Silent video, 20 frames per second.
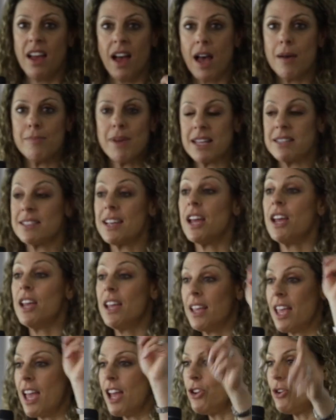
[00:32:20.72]
I might say,
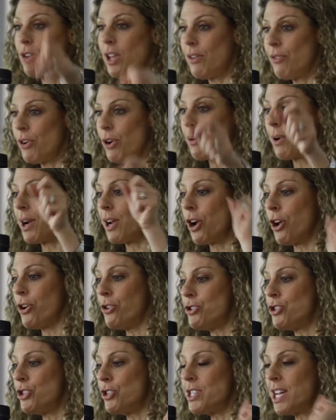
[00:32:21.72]
can you give her a
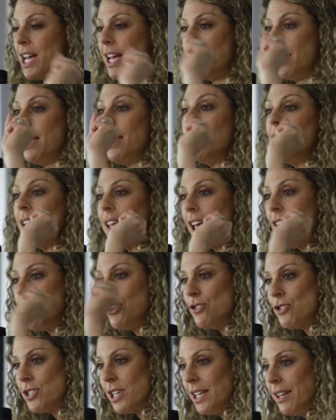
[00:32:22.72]
note today? Can
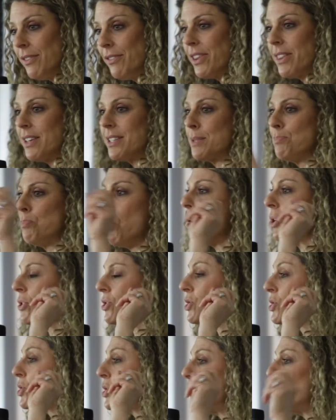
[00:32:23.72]
you deliver this
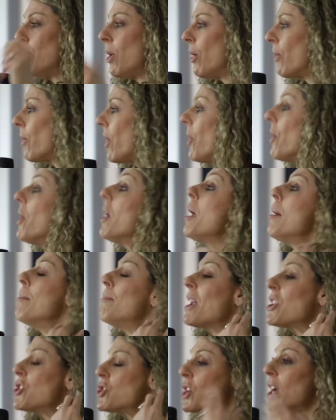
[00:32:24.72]
box tomorrow?
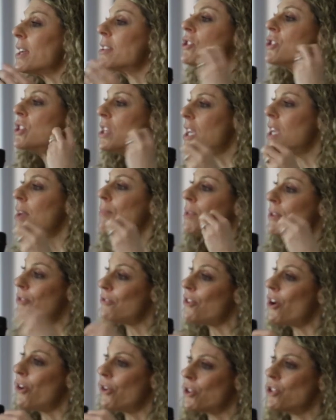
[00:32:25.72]
But just to keep the
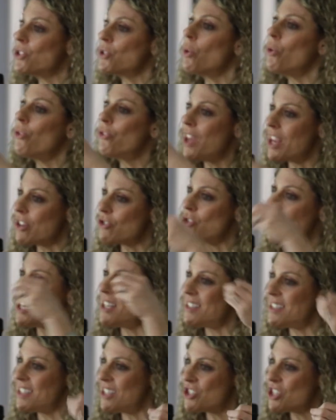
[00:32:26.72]
focus off that
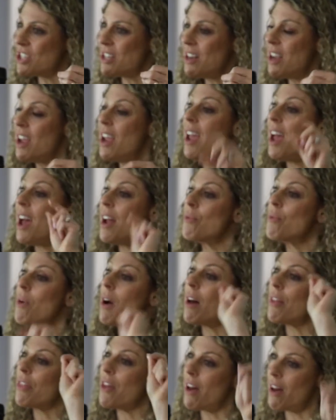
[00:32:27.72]
transition and
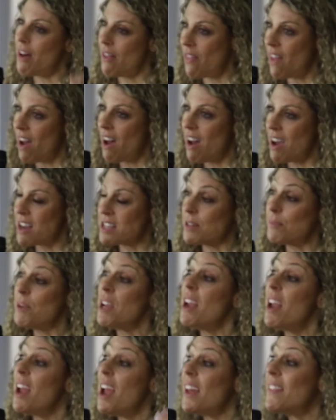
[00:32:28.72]
rather on the item.
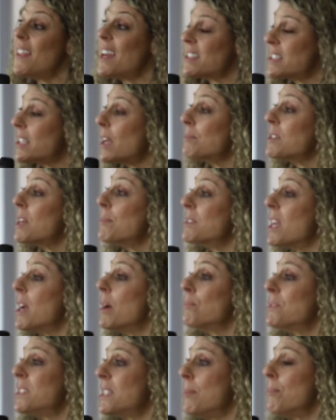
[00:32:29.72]
And that sometimes
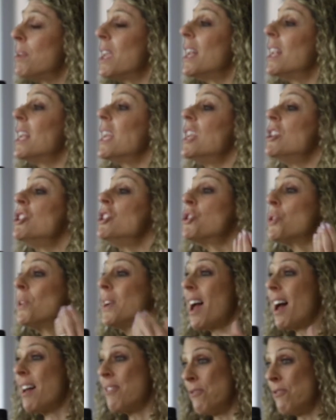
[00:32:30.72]
helps them getting into
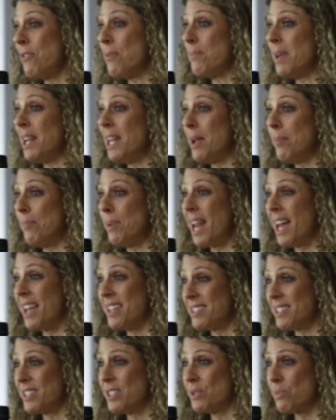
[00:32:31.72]
an unfamiliar
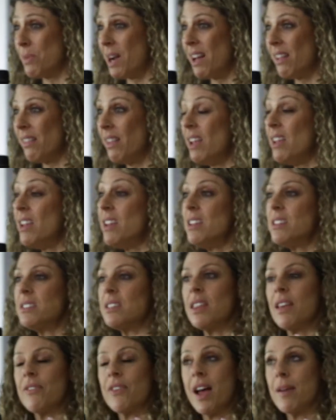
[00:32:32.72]
place as well.
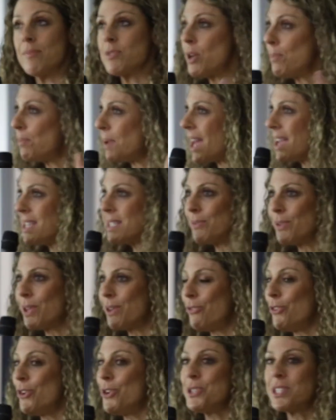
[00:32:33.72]
So they've come to a place for the
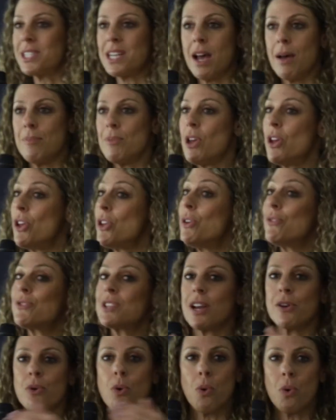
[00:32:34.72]
first time, you've
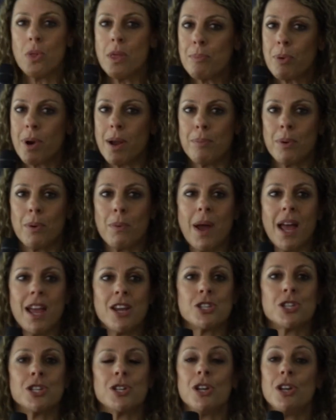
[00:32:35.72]
done all the
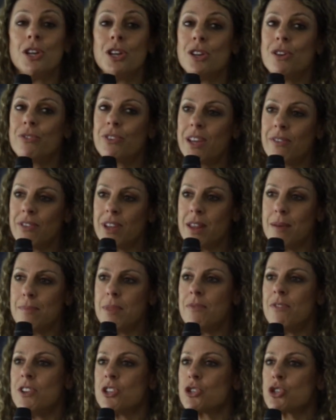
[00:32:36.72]
preparation, you've given them
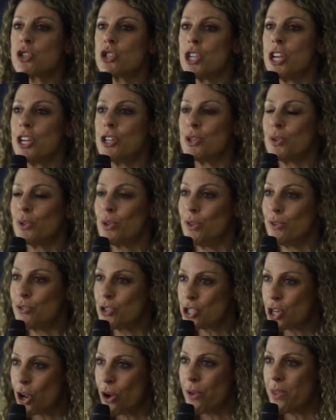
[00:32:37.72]
the visual schedule, you've
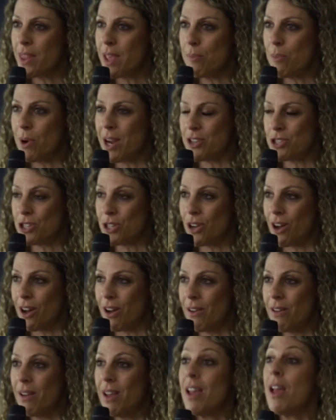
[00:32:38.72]
shown them where to
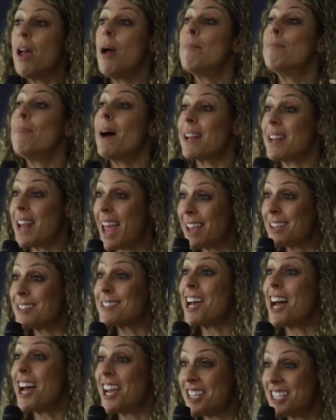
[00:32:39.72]
go, but
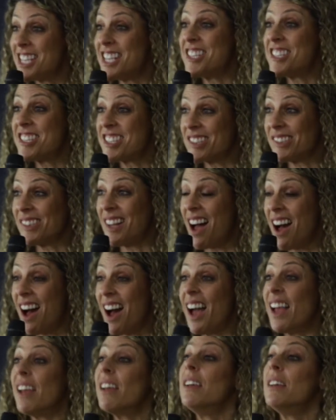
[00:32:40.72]
anxiety is still
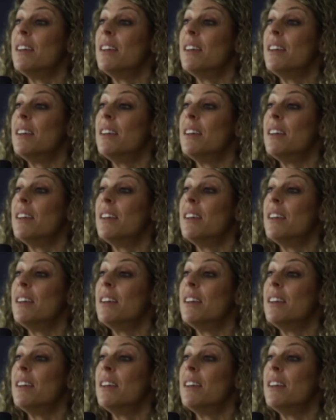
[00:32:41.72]
high.